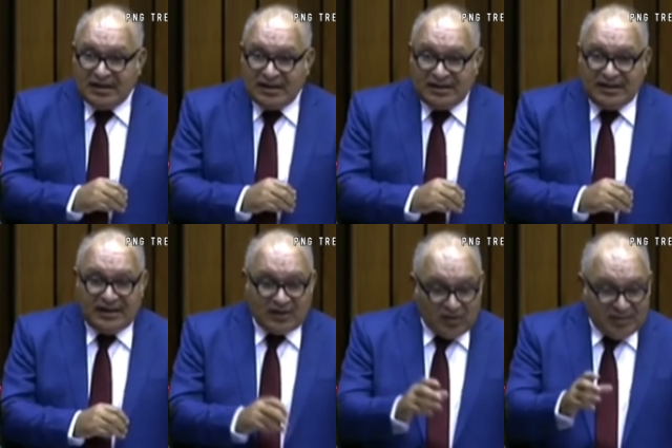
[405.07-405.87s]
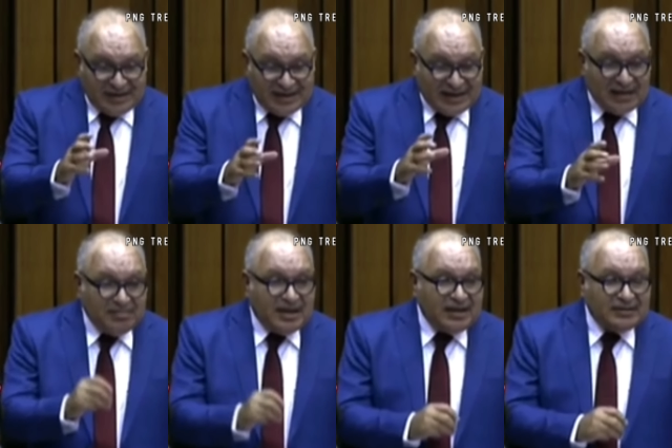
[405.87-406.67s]
And the economy
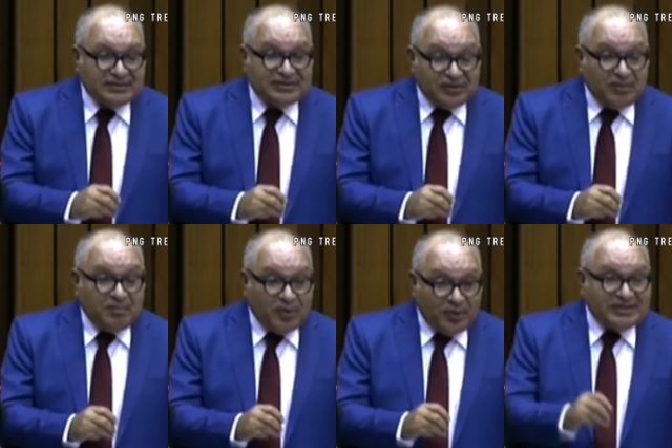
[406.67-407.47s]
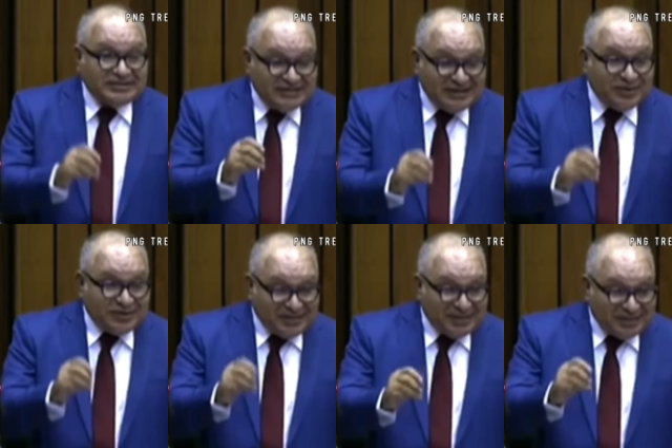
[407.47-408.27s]
declined by
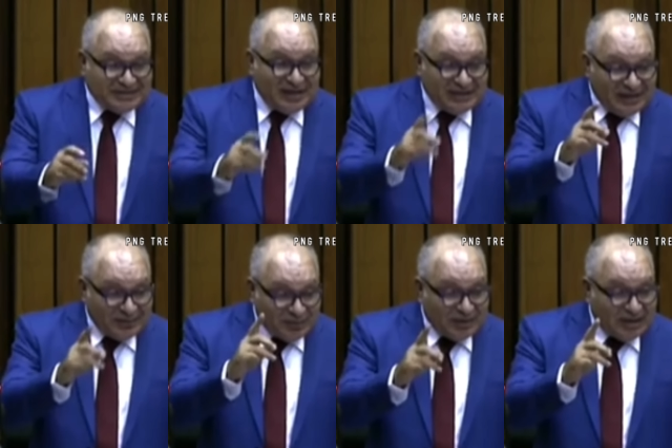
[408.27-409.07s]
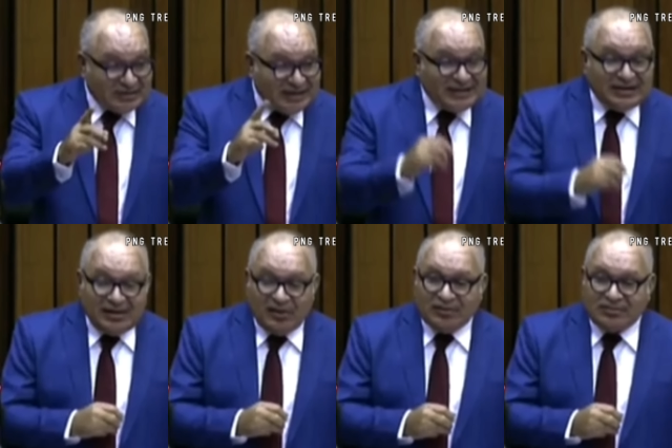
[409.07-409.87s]
0.03% in 2018
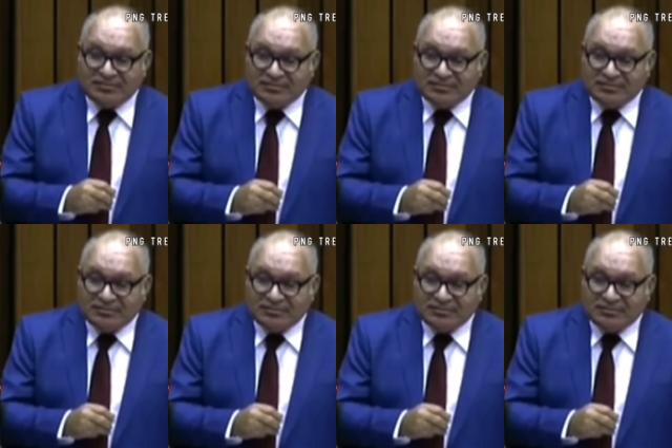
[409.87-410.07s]
alone.